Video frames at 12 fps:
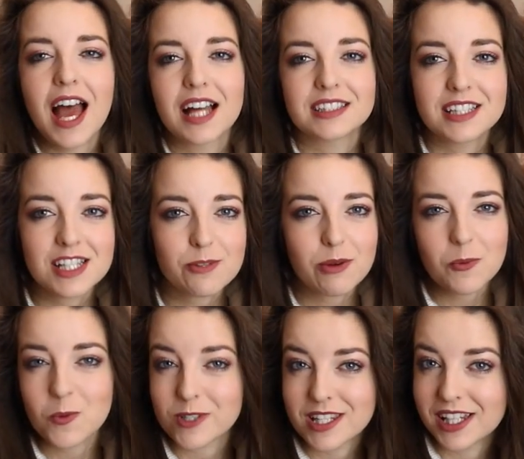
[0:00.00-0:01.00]
And this
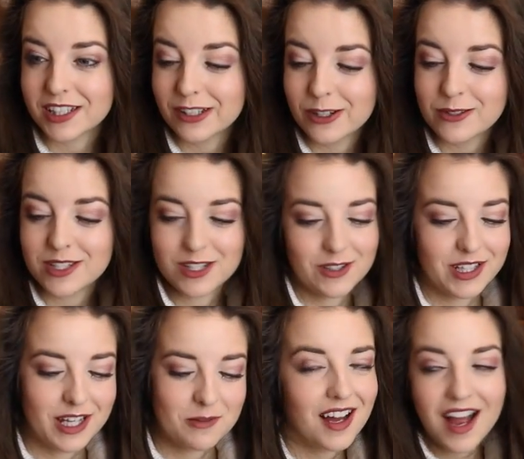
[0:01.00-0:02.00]
one wasn't included on
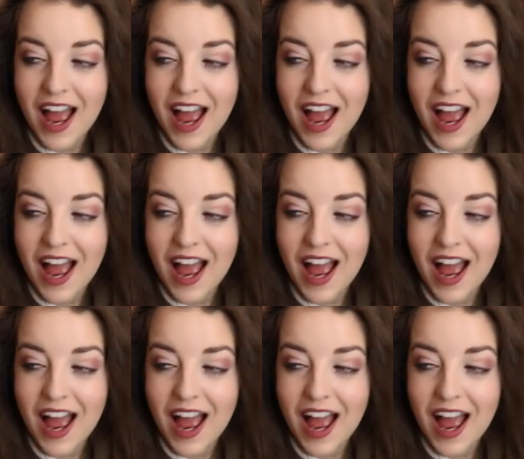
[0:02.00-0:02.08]
it.